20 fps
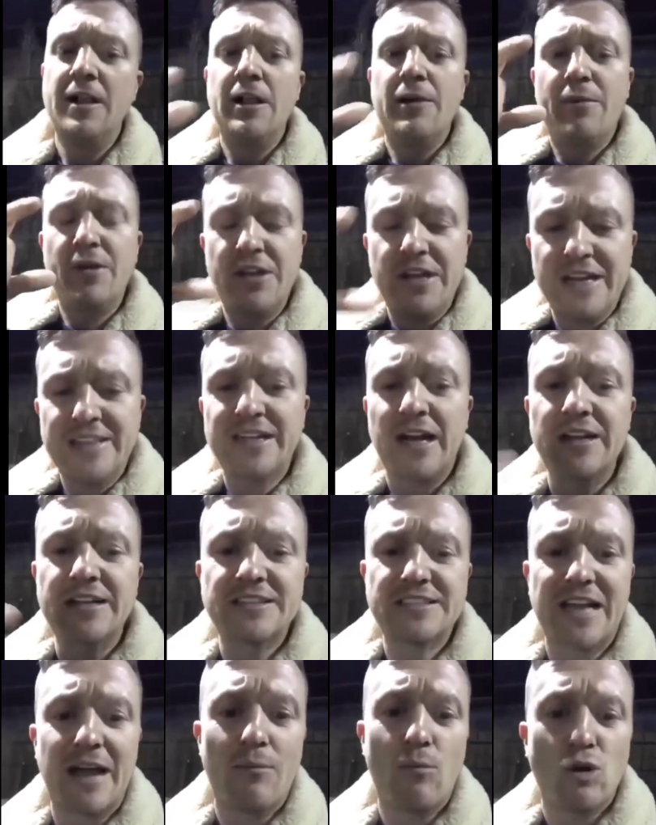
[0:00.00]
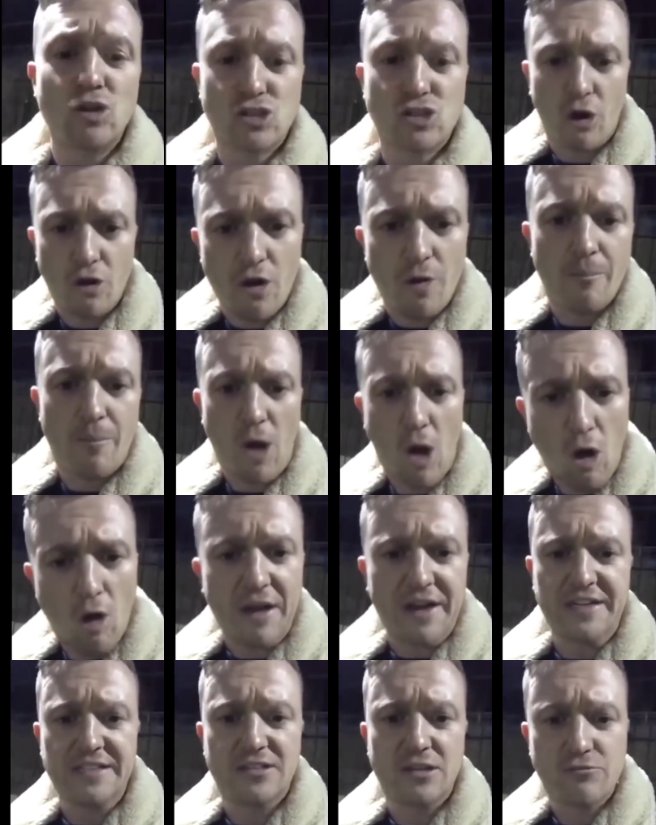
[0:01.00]
But you need to understand what's on
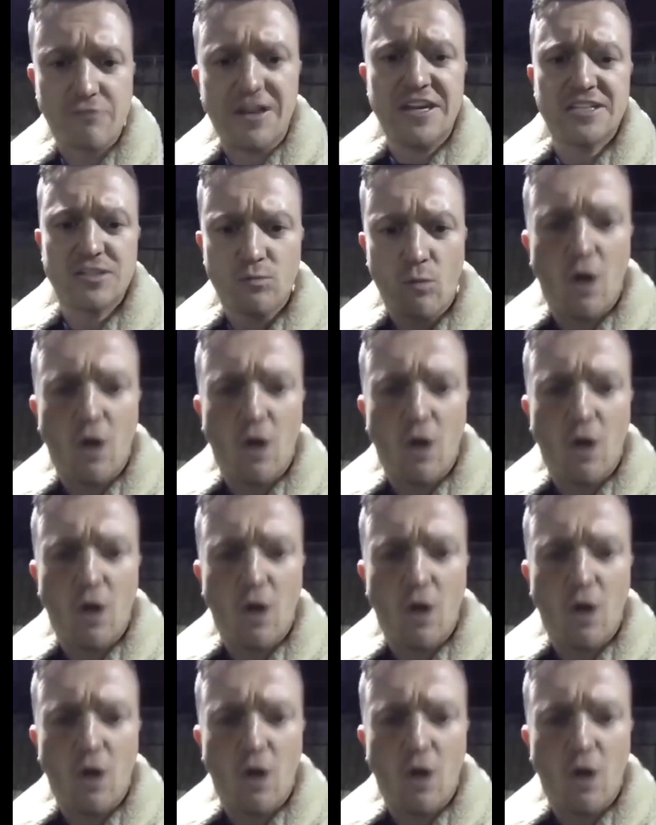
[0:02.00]
behind the reason